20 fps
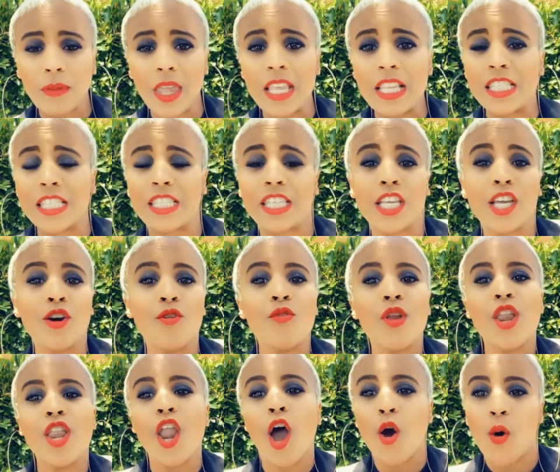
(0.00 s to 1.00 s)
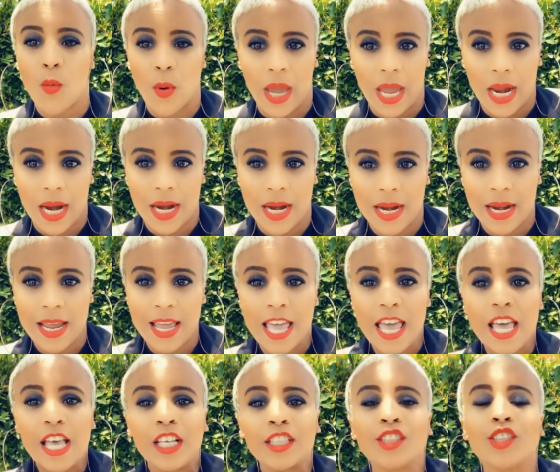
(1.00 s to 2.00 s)
Still nowhere.
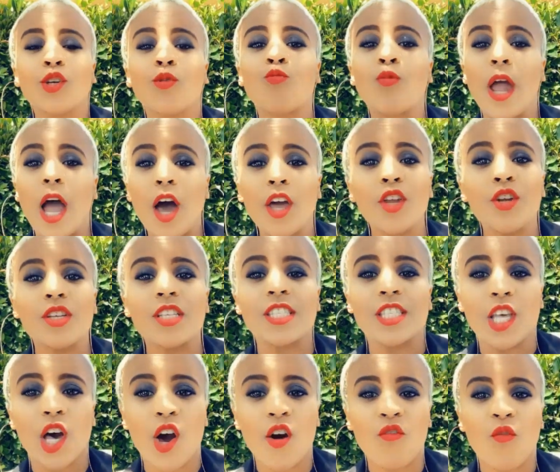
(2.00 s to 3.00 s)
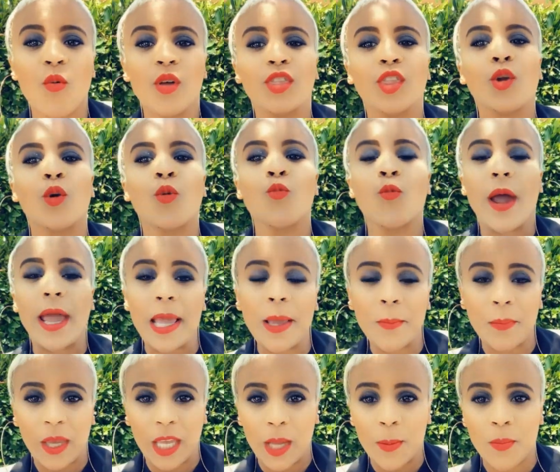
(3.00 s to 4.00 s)
Surround yourself with the right
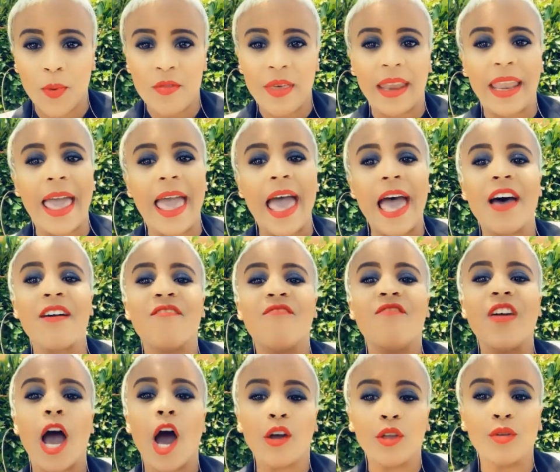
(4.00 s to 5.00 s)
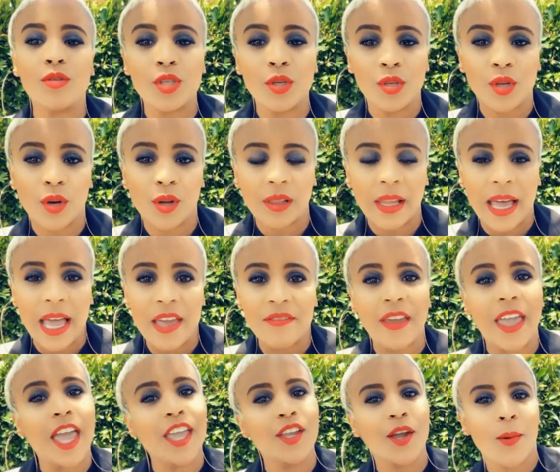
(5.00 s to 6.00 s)
people that add value to your life
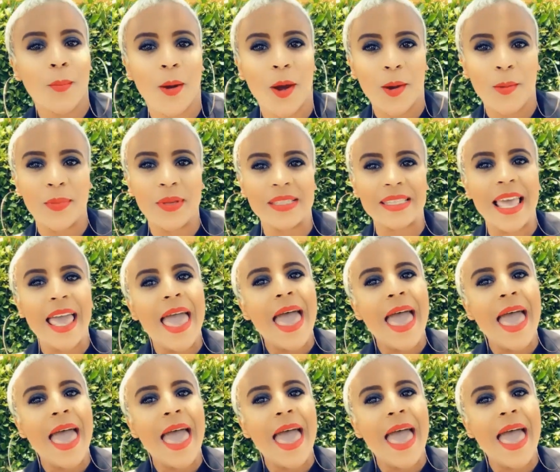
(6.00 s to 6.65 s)
and your purpose.